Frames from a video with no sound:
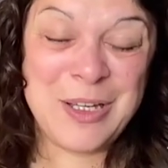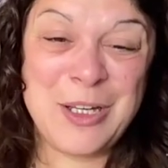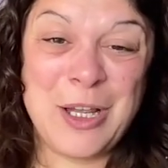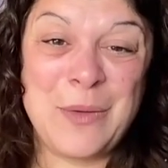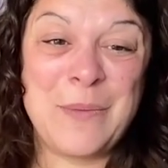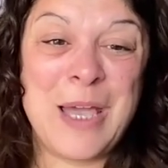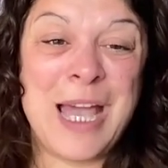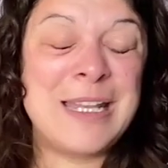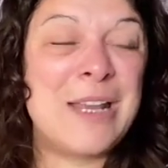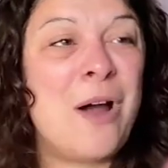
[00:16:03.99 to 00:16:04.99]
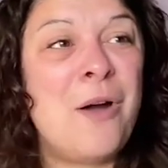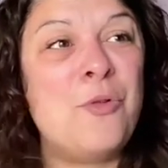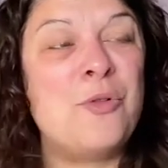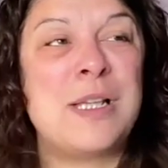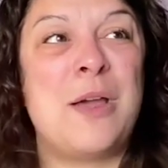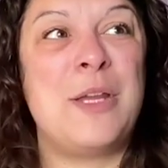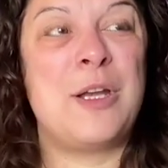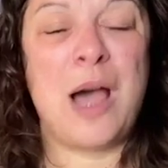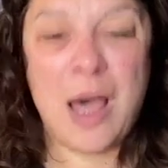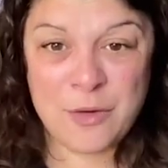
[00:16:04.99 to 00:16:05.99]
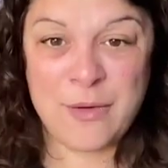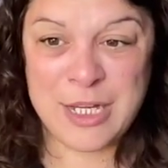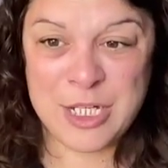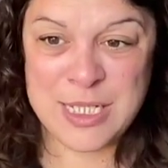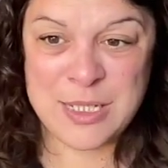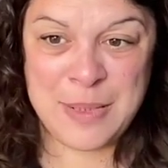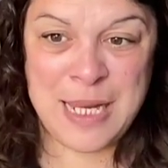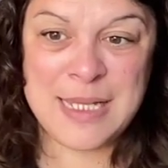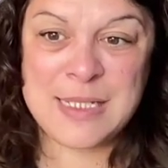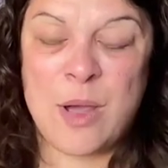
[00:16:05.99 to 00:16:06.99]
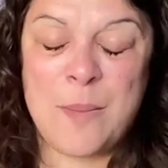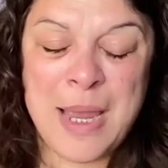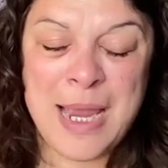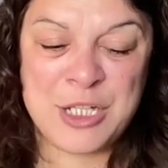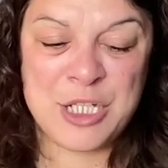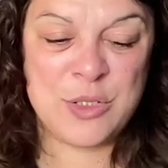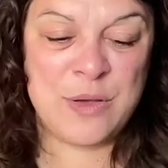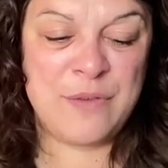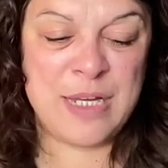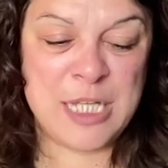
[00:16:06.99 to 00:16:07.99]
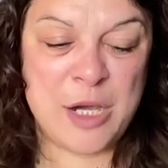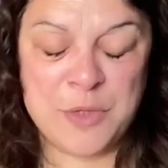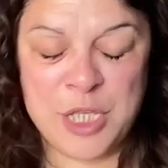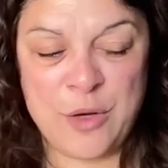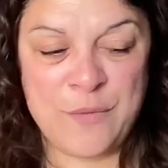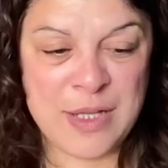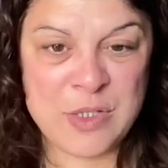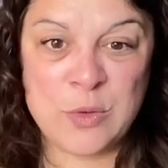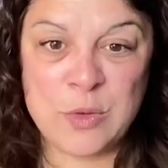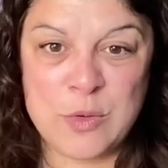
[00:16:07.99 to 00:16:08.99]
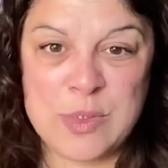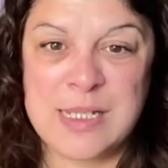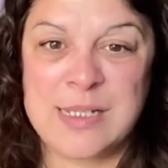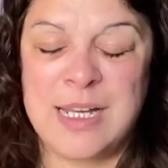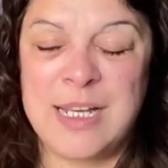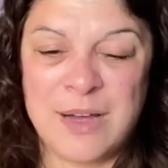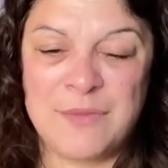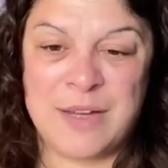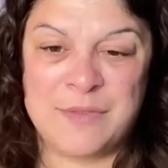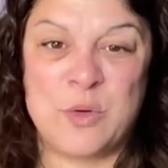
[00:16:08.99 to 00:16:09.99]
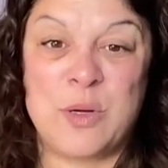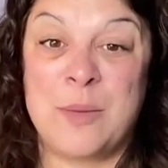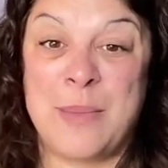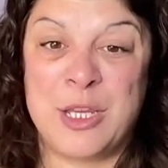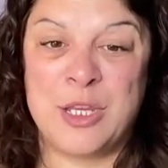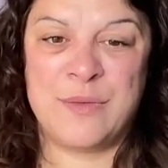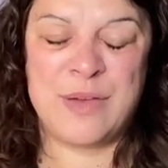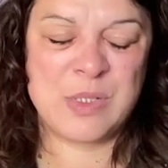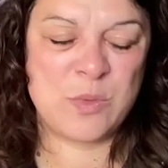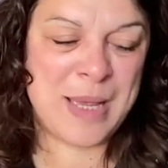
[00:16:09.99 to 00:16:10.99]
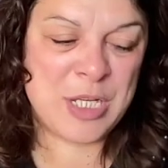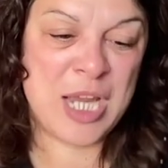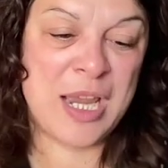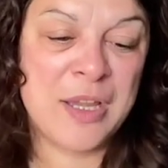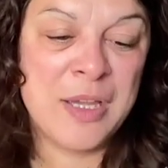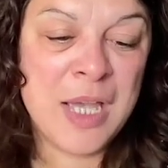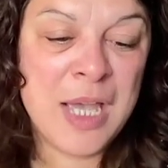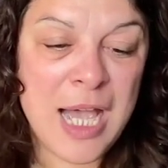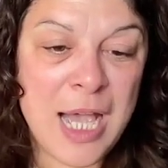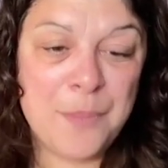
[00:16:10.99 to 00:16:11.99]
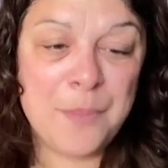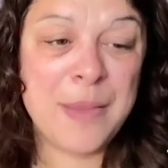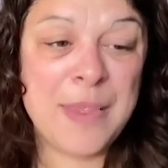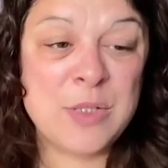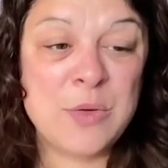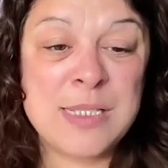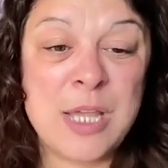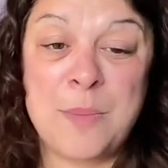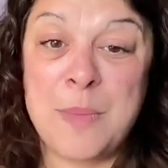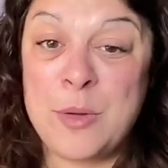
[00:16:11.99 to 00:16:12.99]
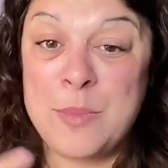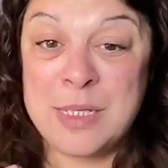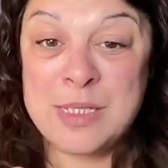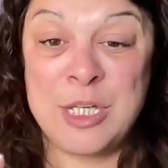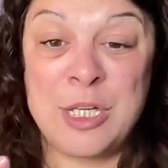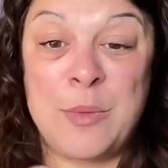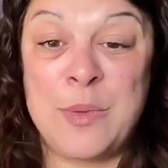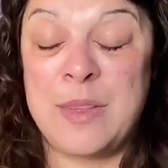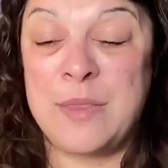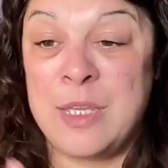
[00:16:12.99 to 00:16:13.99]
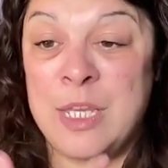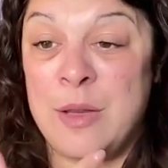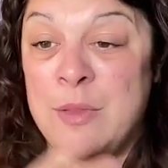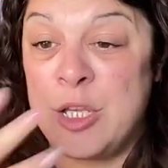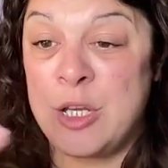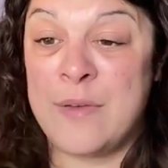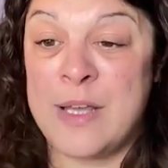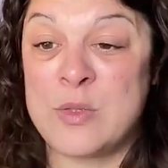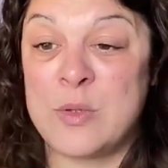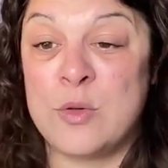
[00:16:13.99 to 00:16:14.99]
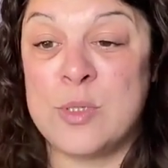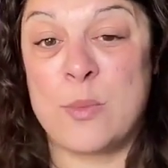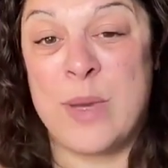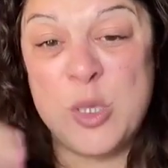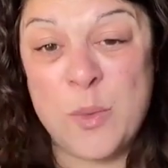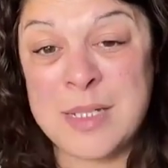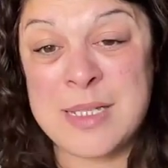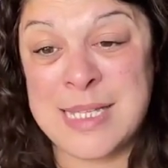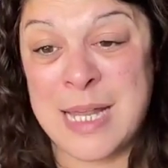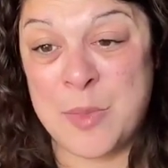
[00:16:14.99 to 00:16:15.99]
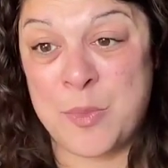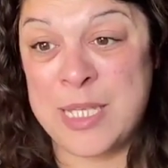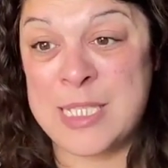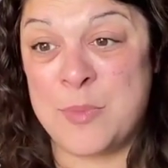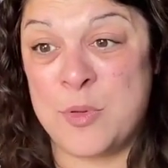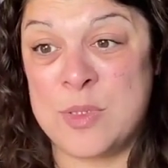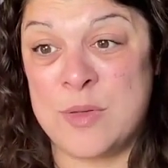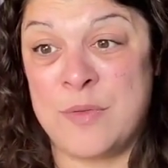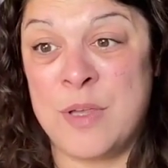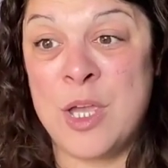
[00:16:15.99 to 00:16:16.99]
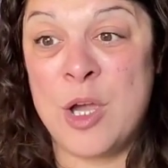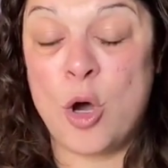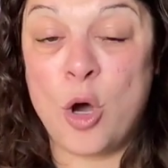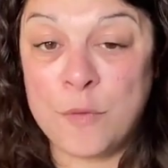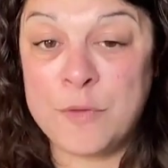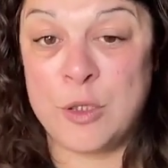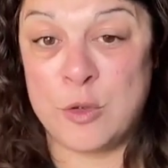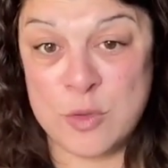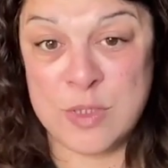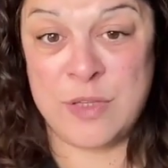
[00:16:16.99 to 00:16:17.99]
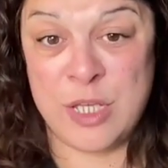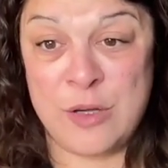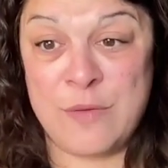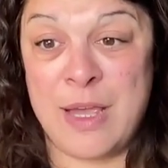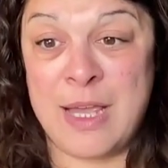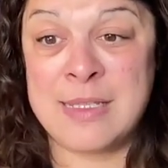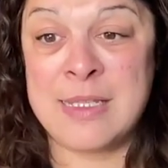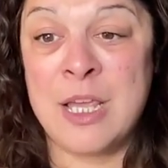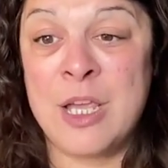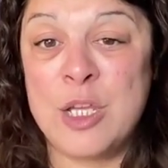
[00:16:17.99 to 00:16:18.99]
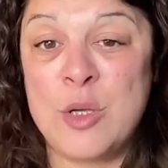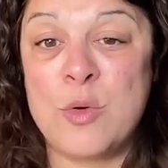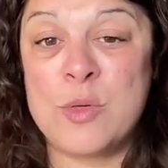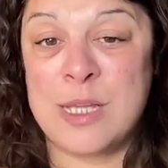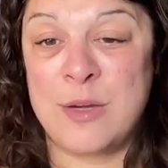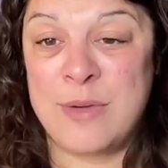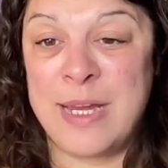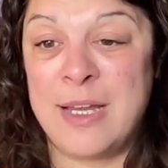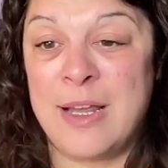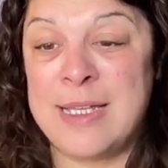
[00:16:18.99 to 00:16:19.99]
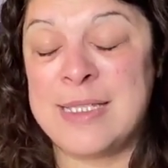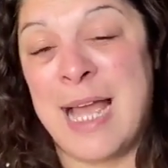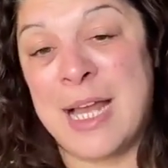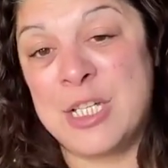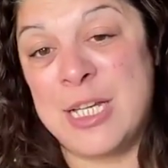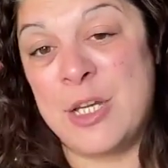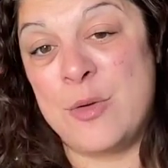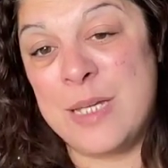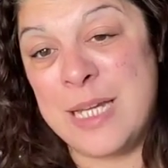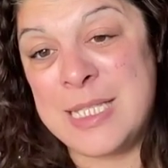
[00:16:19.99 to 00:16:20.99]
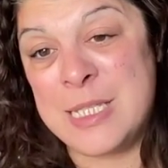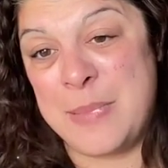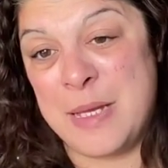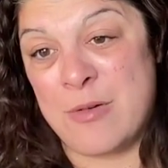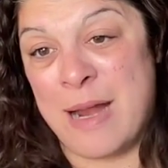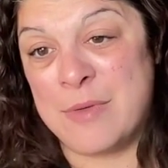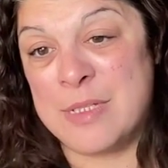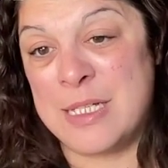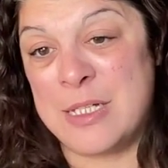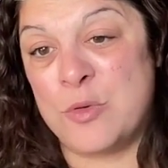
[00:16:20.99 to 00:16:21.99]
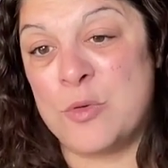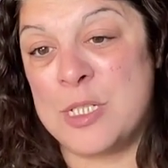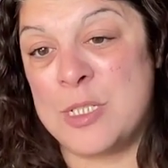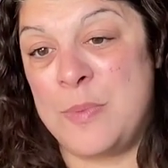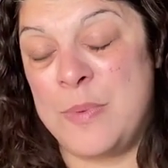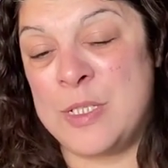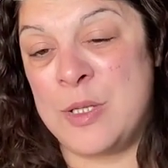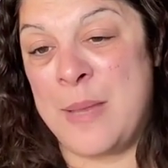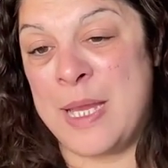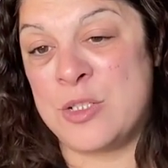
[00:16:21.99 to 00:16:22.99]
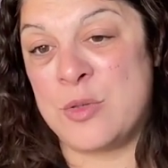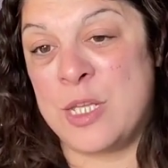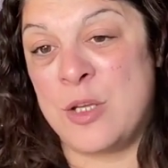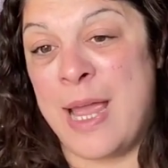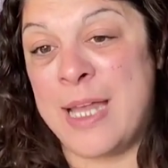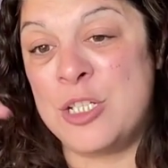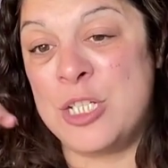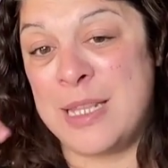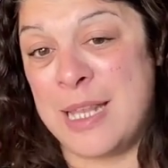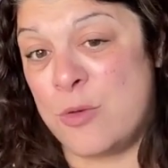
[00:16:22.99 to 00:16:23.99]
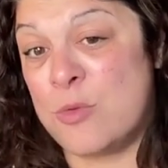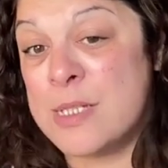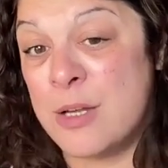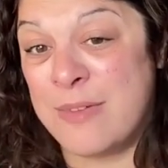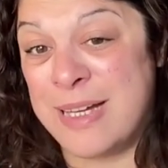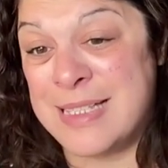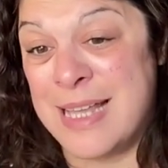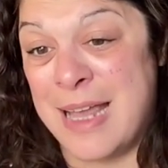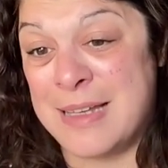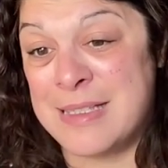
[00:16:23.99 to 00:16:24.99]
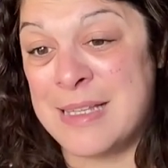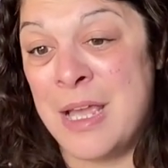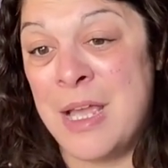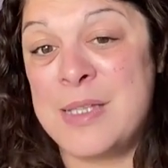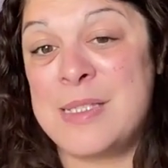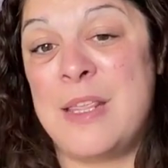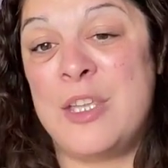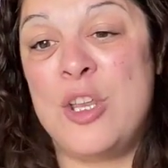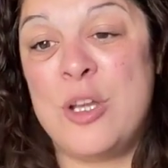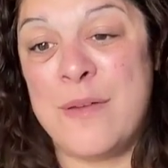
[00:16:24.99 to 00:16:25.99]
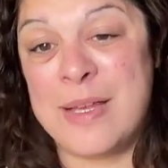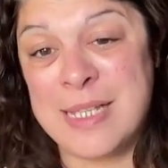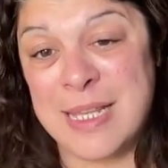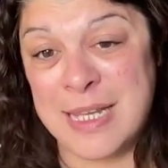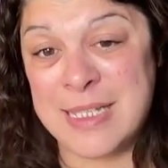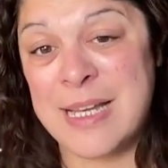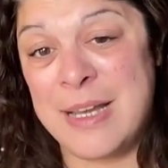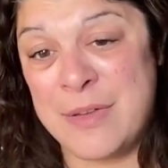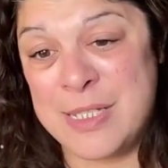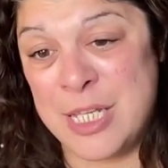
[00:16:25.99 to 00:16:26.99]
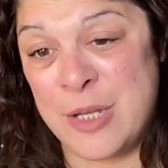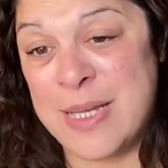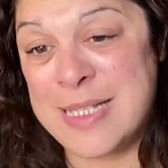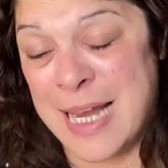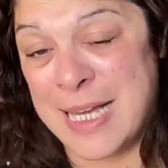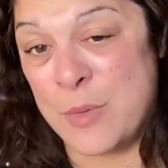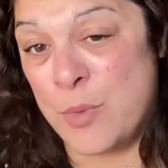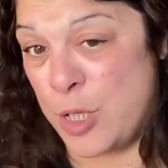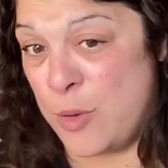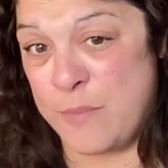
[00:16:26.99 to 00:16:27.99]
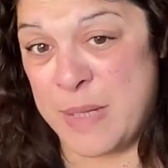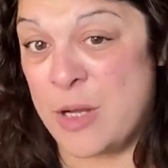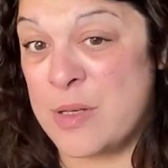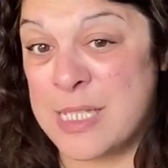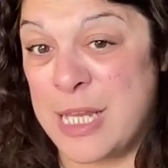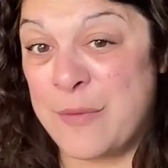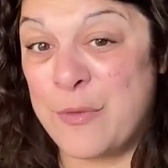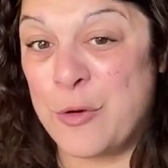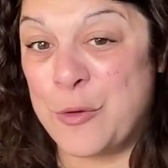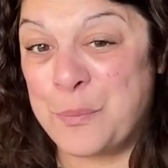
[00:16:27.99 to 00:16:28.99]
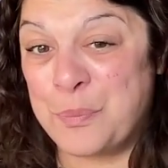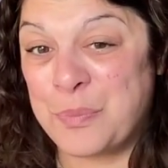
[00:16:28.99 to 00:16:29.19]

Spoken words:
And there are also, other energies at play. So I may actually do a video on the universal laws because I love talking about universal magic. But there's also moments, within, the universal laws that when you understand the principles of the laws of the universe, you also realize that actually you need to be grounded in order to make sure that your energy then also resets so the universe can then deliver to you exactly what you have been asking for.